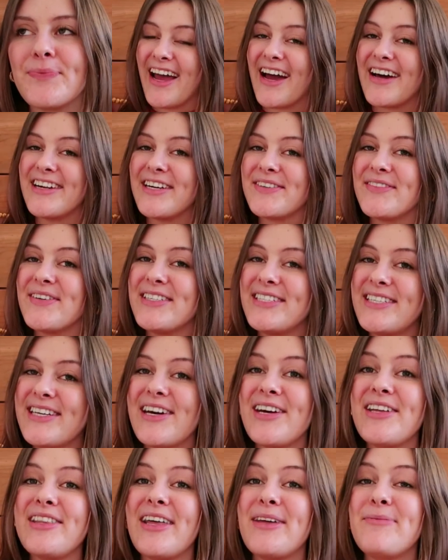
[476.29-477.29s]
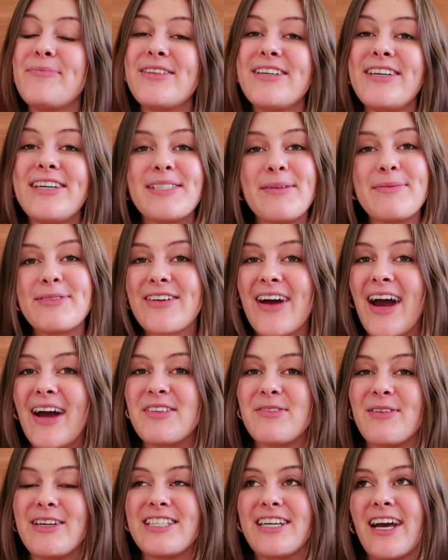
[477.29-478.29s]
And if it did, then please subscribe
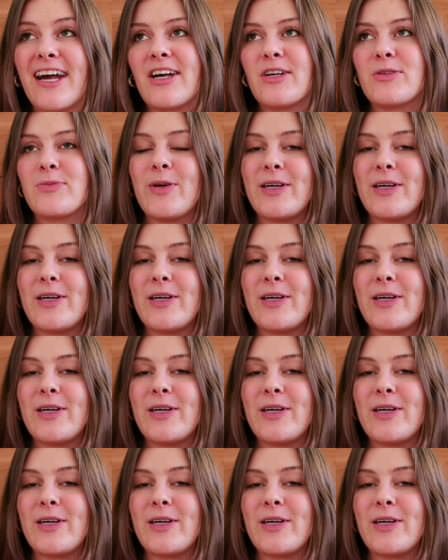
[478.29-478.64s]
to my channel so